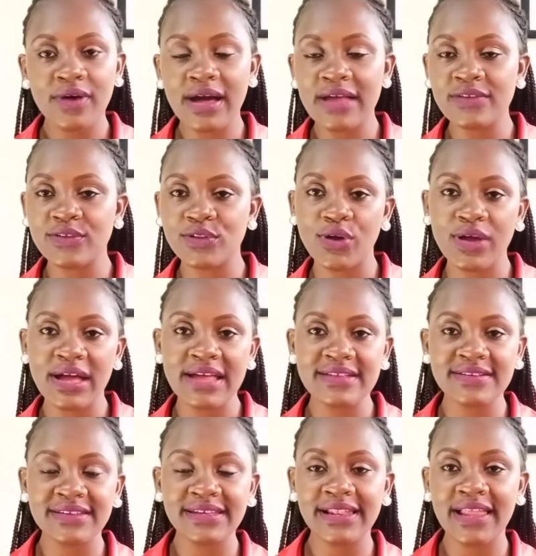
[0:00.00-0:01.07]
as long
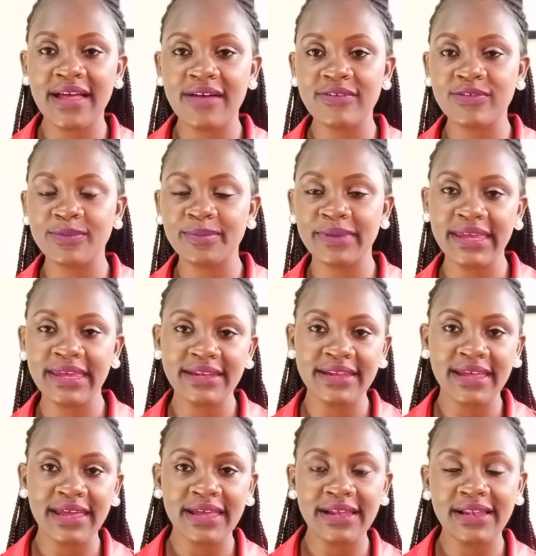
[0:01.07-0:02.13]
as he loves me and
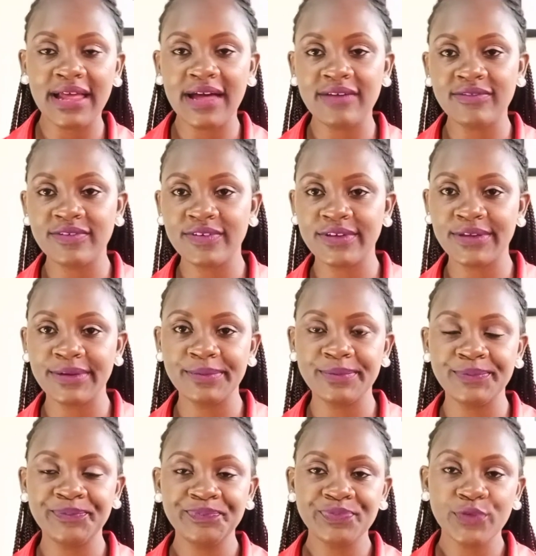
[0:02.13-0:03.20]
I love
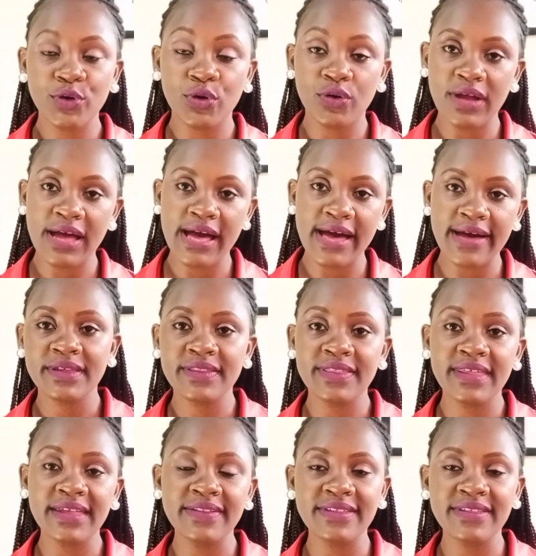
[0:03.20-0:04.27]
him or her,
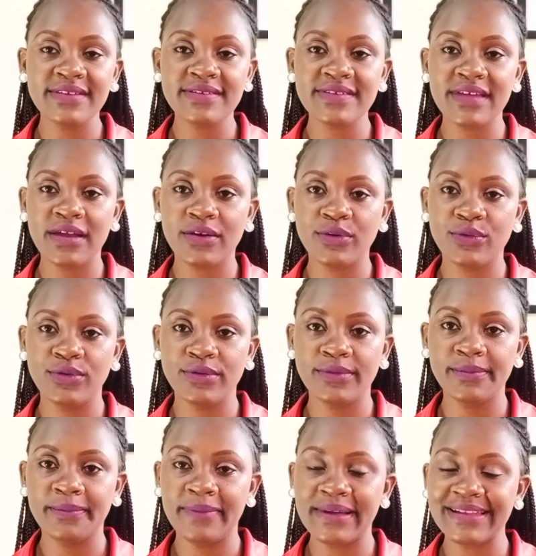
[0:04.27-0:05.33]
then things are
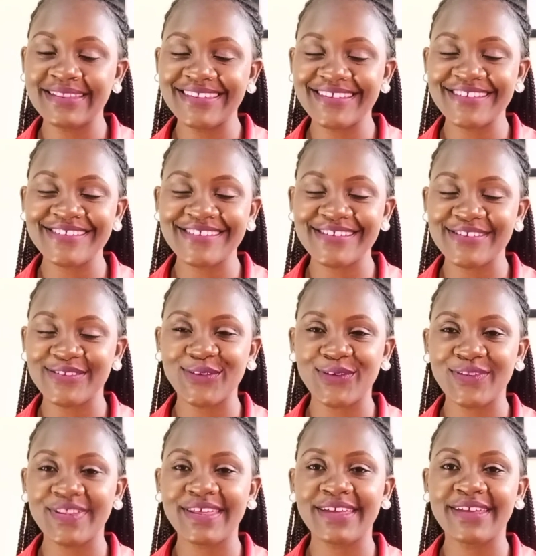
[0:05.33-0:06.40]
good. But this is
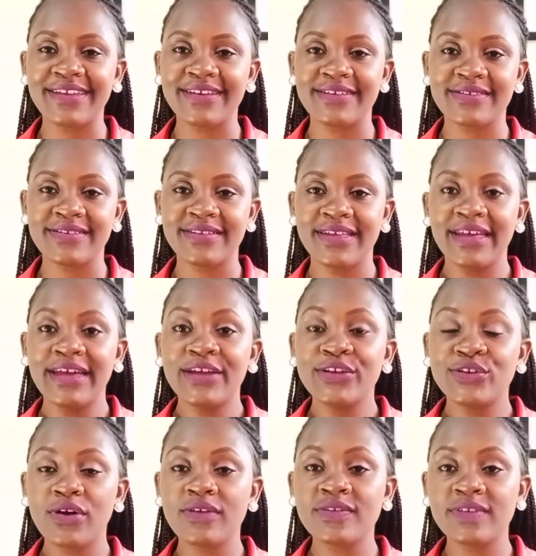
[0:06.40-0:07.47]
not the case.
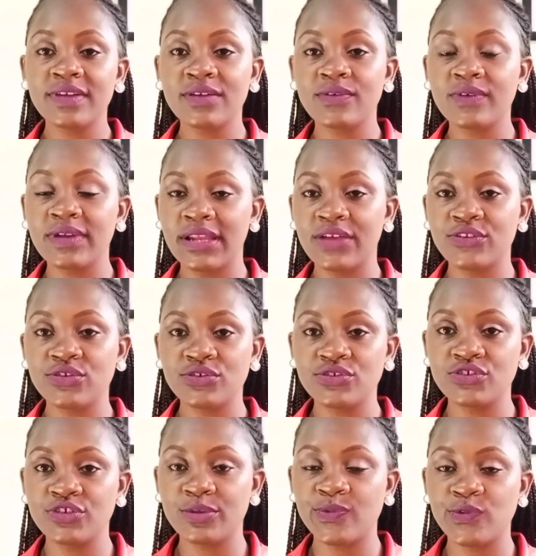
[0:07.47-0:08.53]
Toxic
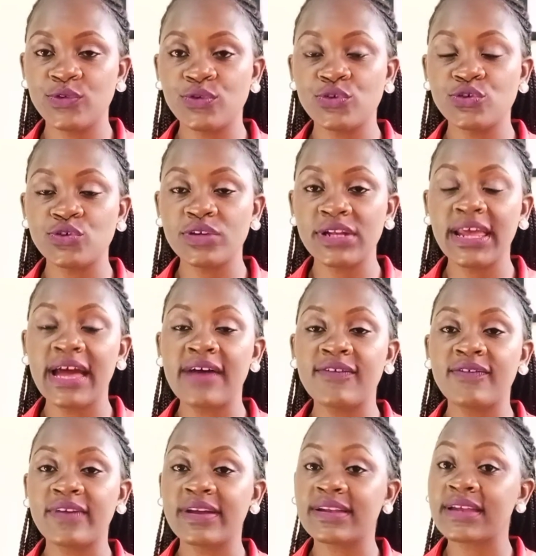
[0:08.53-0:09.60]
relationships usually
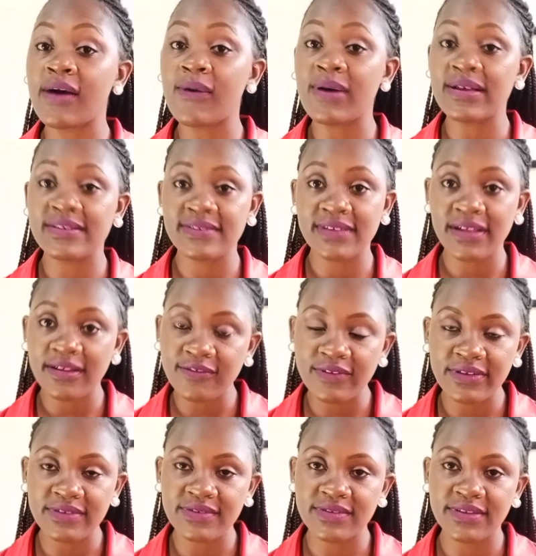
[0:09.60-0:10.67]
affect our
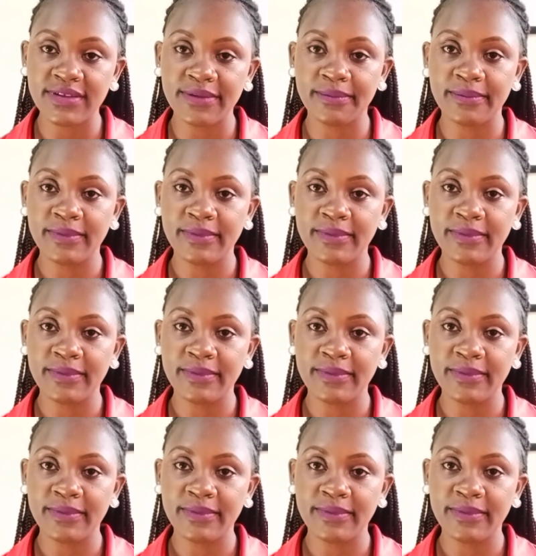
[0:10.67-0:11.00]
self-esteem.